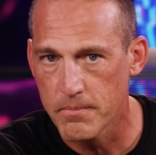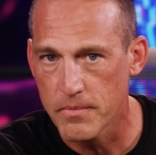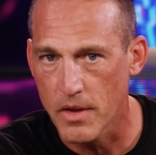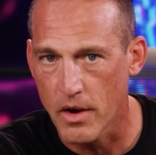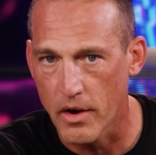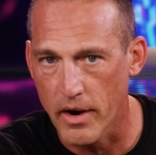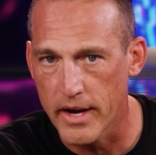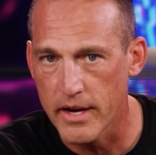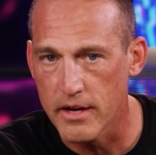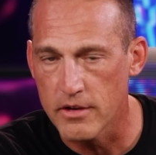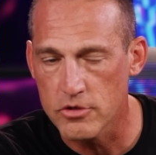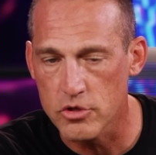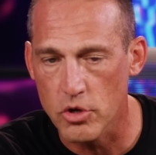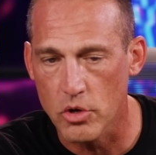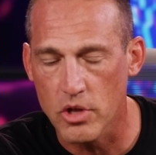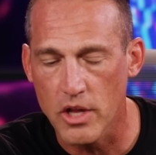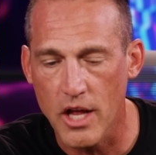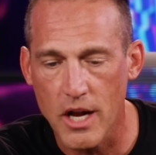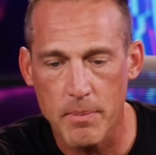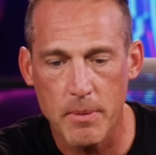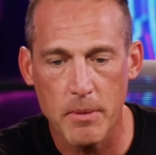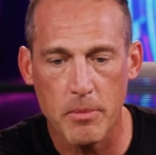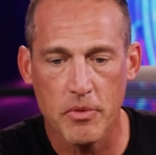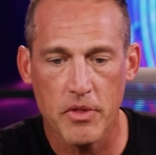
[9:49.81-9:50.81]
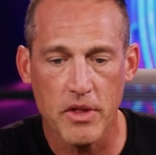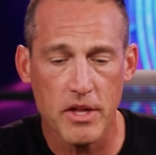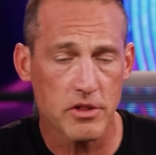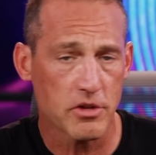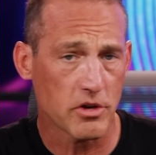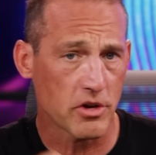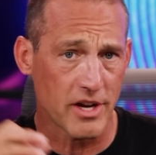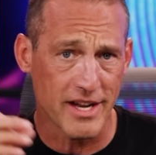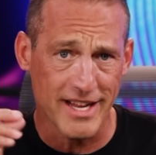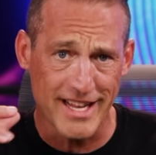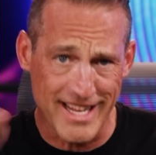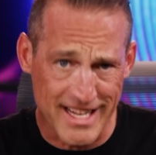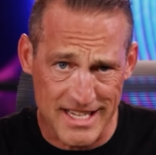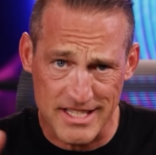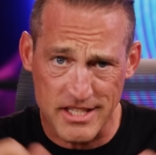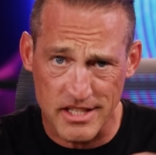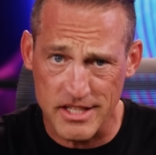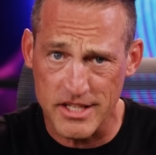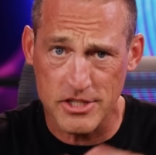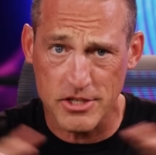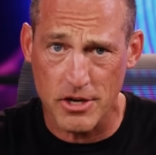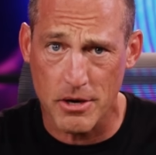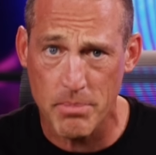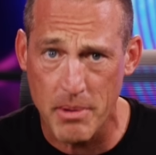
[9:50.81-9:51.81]
All right, so a lot of people think they're gonna
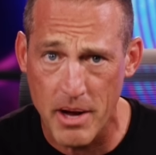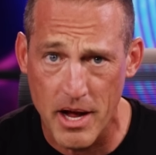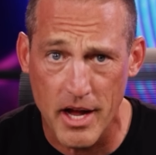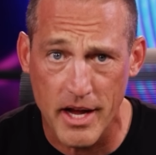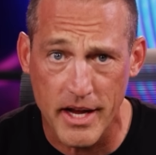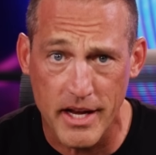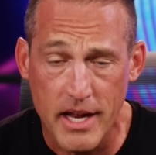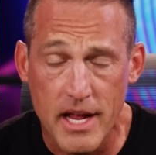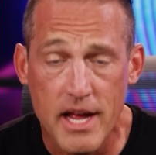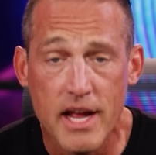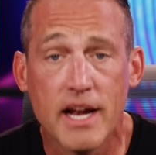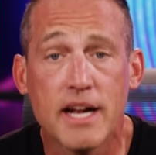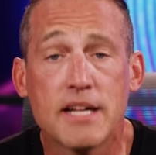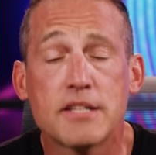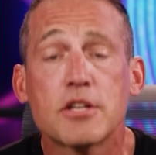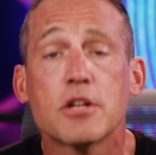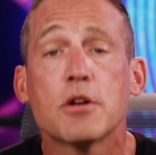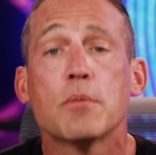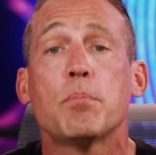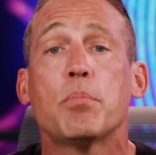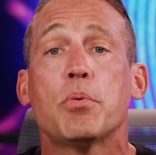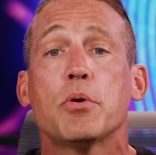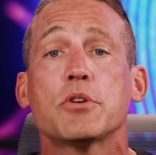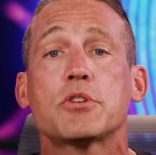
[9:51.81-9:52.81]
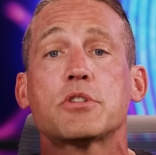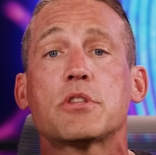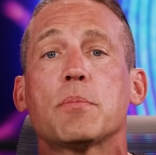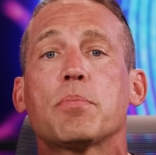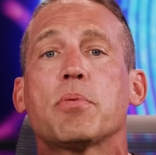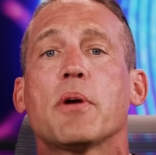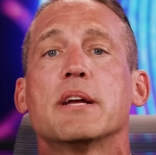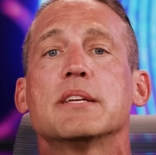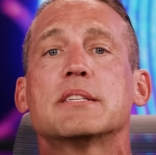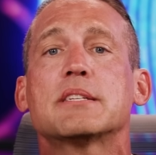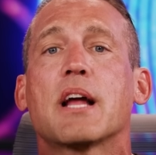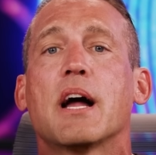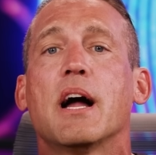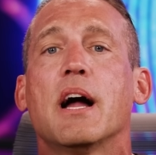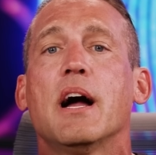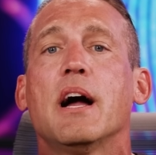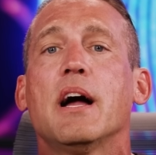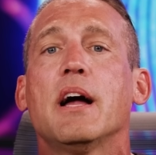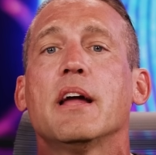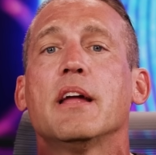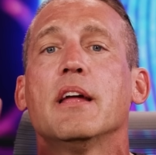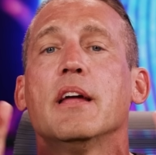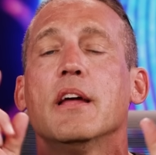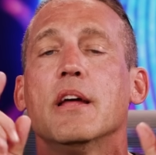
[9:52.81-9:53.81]
instantly start buying and it's gonna push the price sky
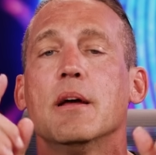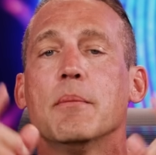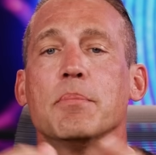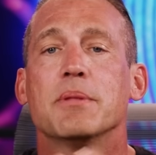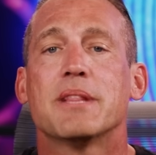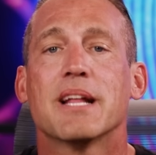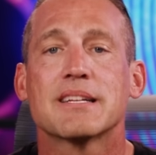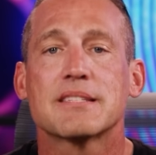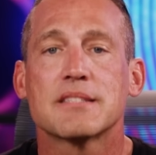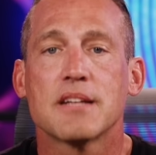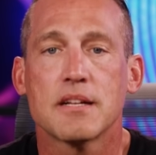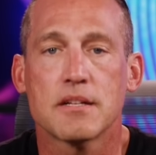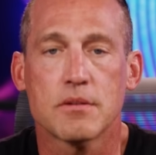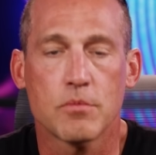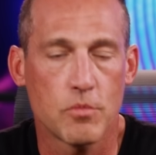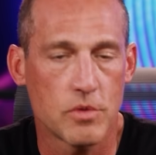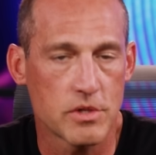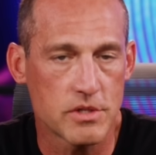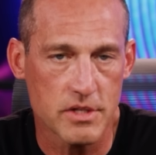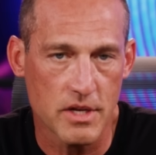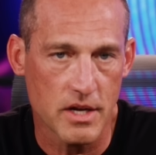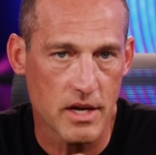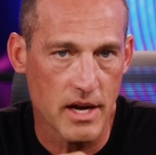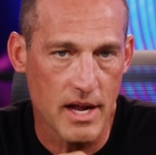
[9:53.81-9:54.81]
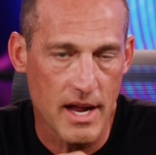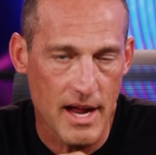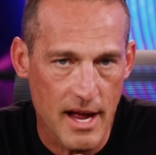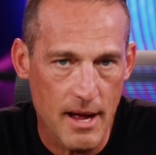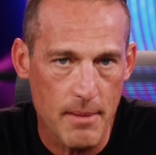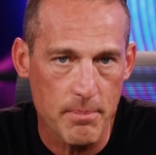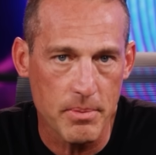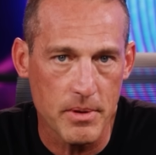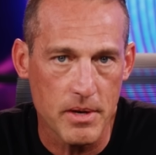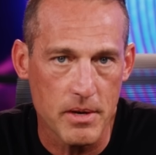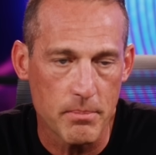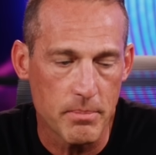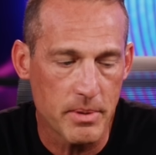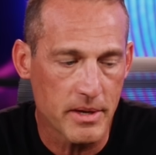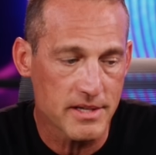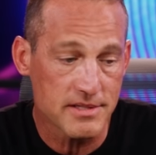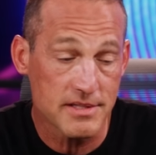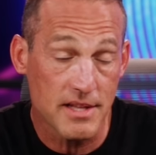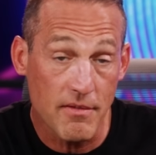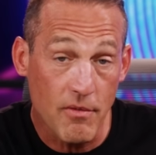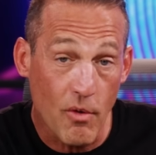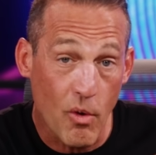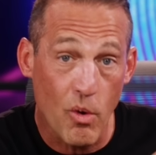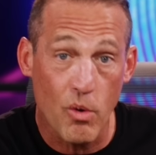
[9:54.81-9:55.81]
high, but that's not what's gonna happen because
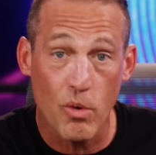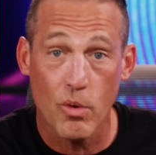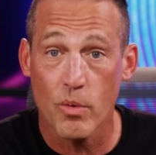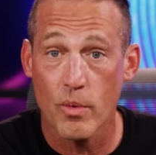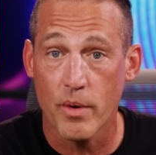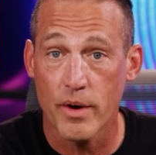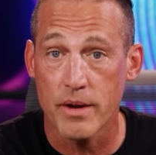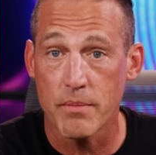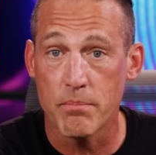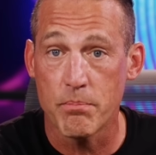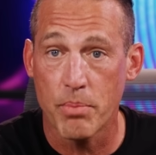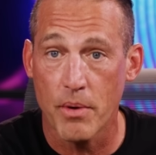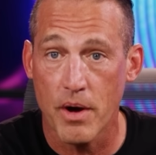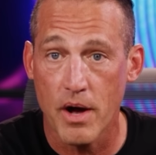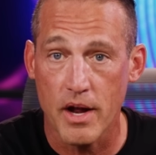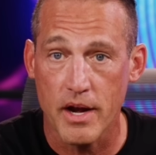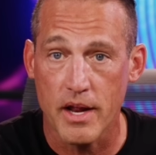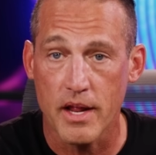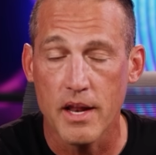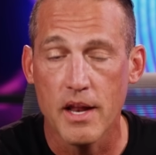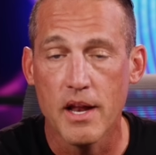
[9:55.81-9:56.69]
they've already bought it.